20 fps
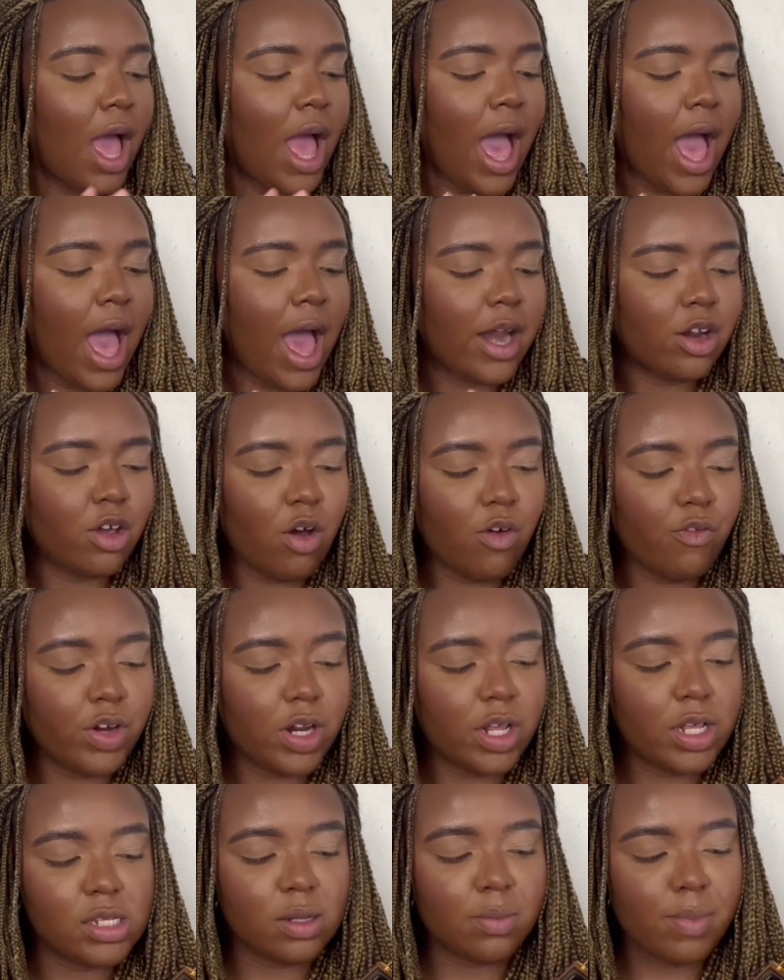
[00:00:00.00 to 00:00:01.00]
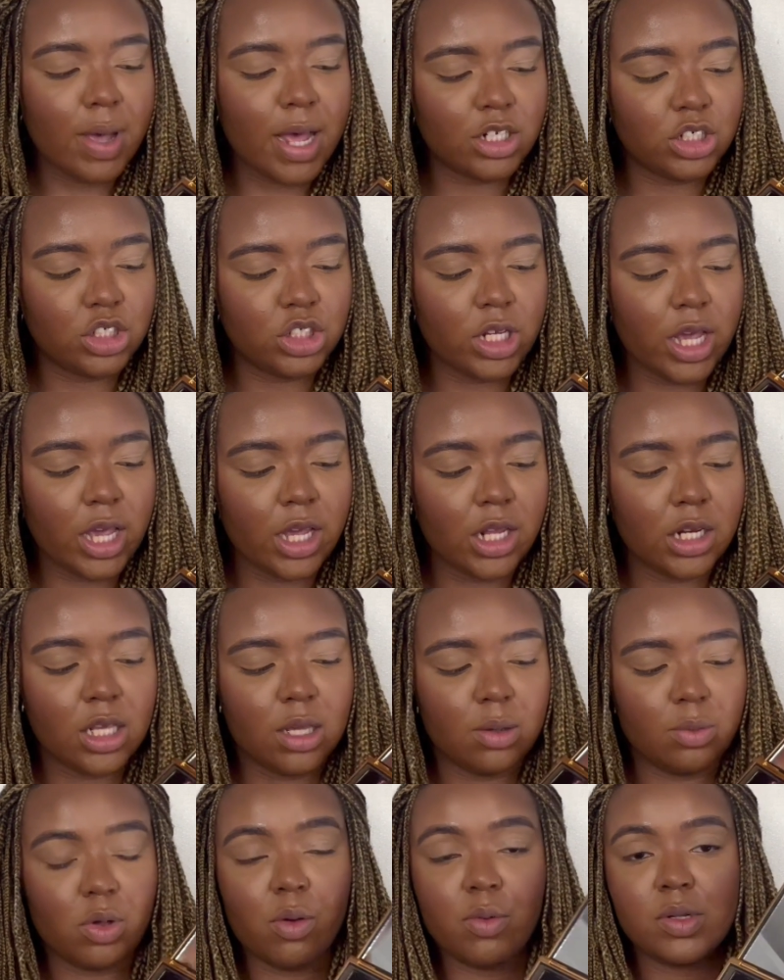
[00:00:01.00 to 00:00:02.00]
And Confident is a matte shade.
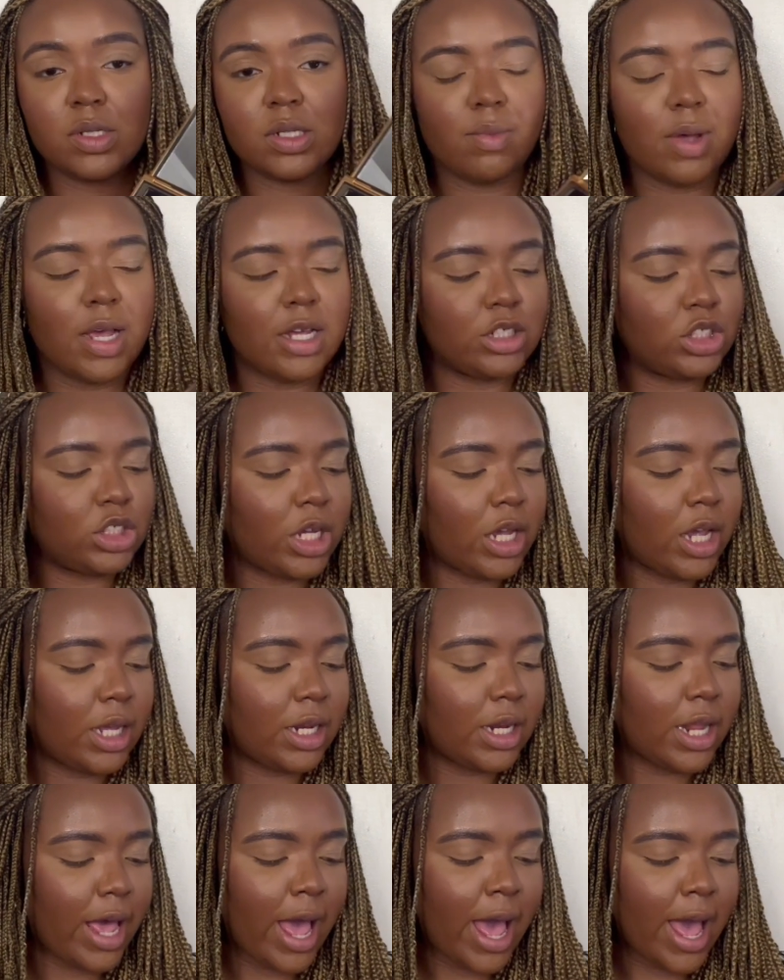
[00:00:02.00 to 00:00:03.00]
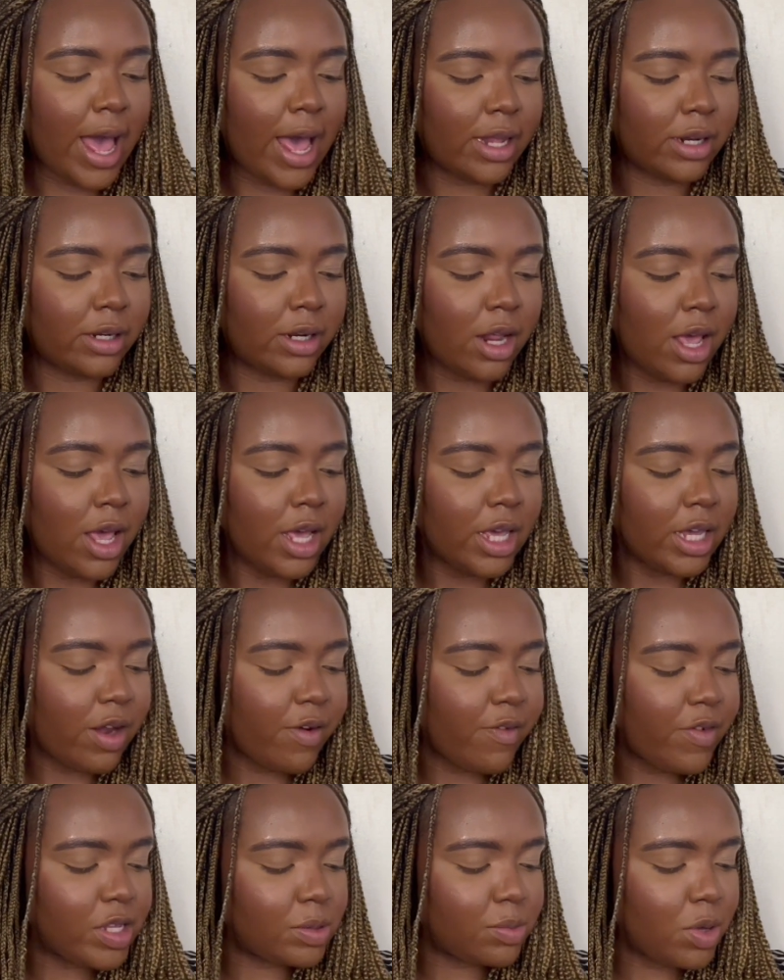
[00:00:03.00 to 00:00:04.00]
Keep Going is a matte shade. And
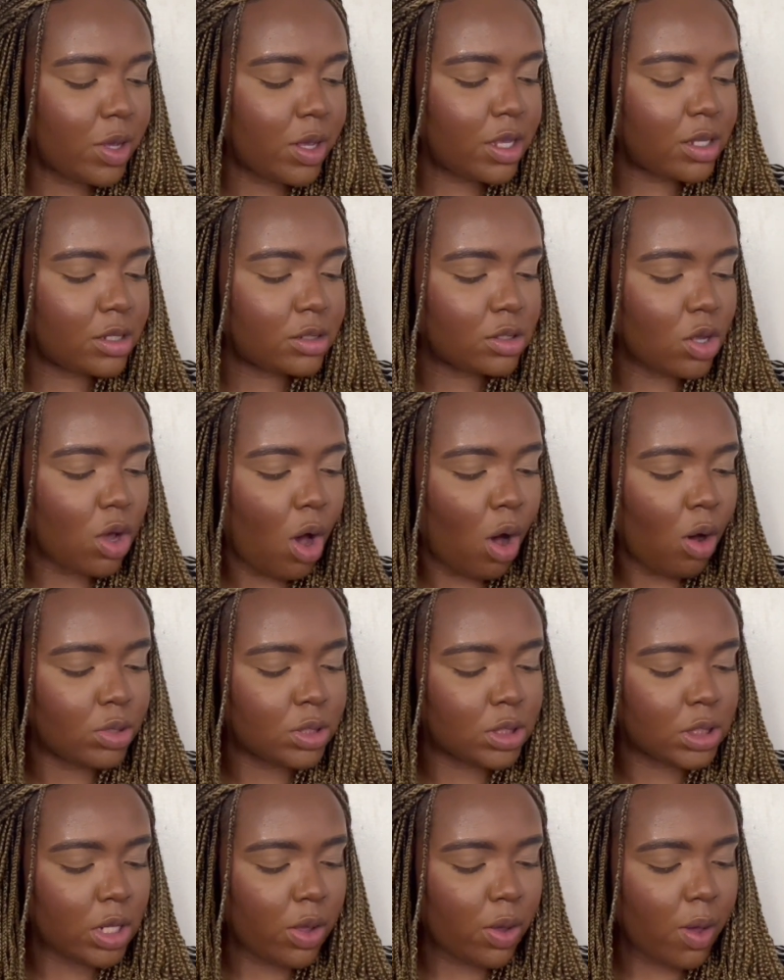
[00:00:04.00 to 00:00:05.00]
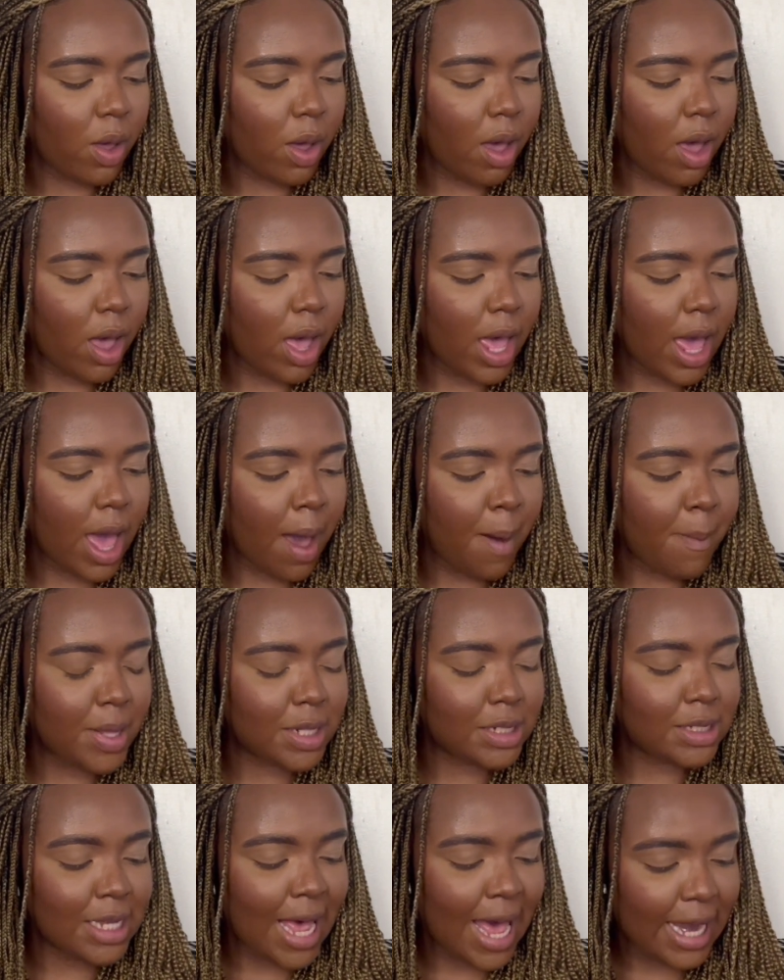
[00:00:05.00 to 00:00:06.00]
Charisma is also a
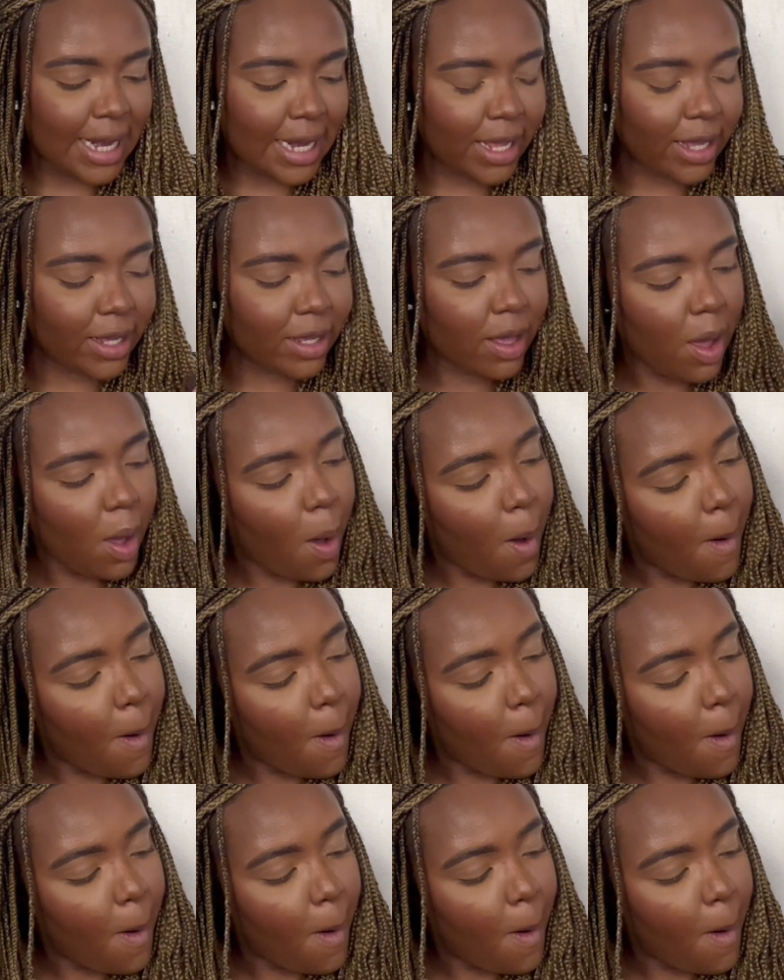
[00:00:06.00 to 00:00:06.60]
metallic.